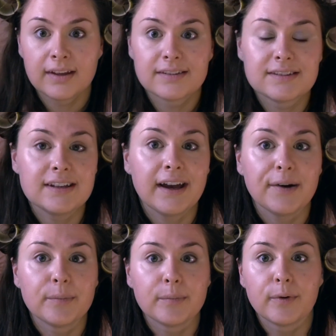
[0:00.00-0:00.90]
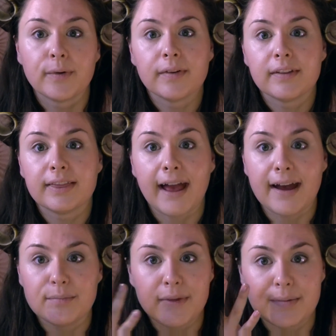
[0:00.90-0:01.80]
See how
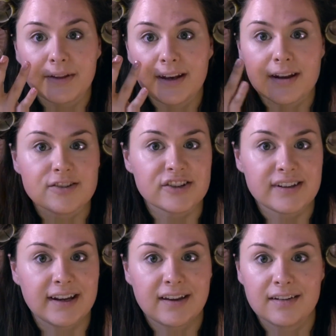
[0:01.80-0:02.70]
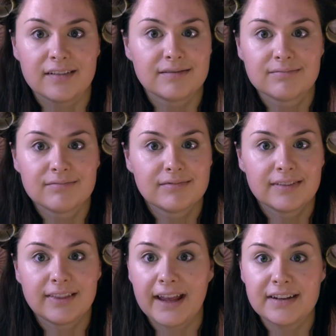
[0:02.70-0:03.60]
that Maybelline, it just like
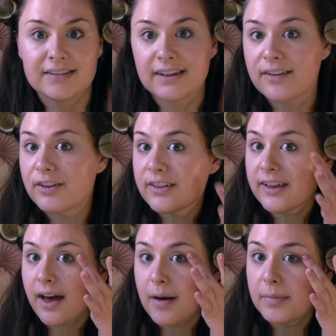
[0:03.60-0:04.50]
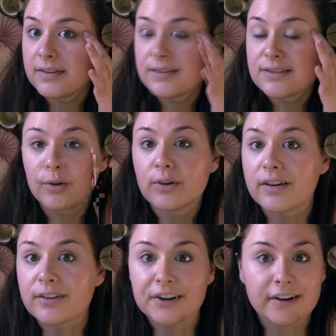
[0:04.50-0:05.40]
lightens everything up. It's so
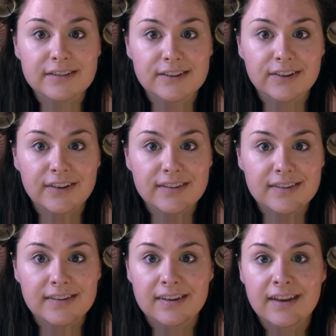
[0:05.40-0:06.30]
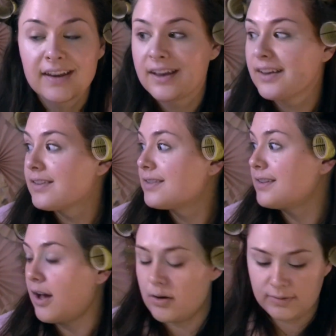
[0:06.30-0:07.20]
good for dark circles.
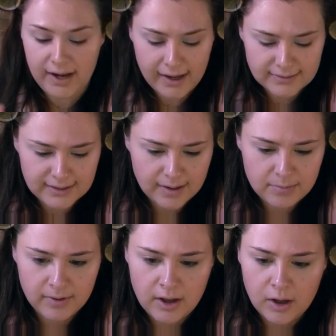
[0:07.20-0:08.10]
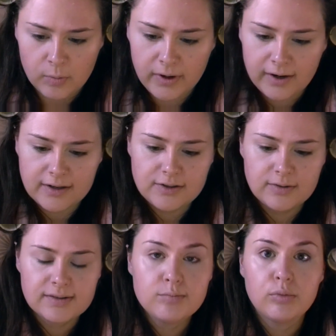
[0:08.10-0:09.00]
So next up, we're gonna
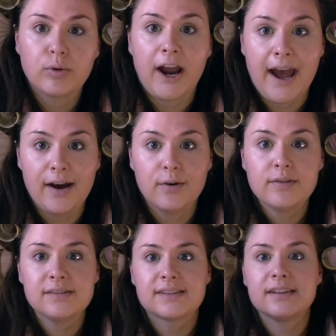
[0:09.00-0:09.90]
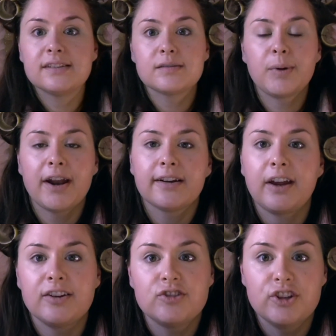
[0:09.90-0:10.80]
do some brows. This is a product
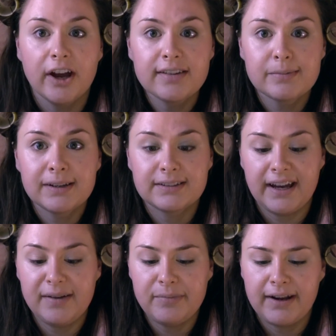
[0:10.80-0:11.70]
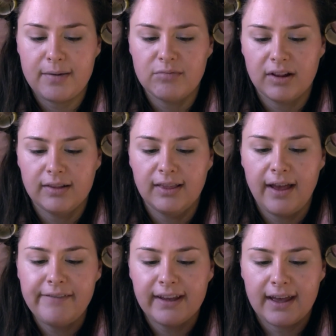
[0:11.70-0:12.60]
I just picked up and I'm
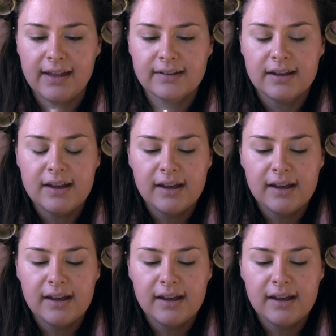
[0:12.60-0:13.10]
loving it.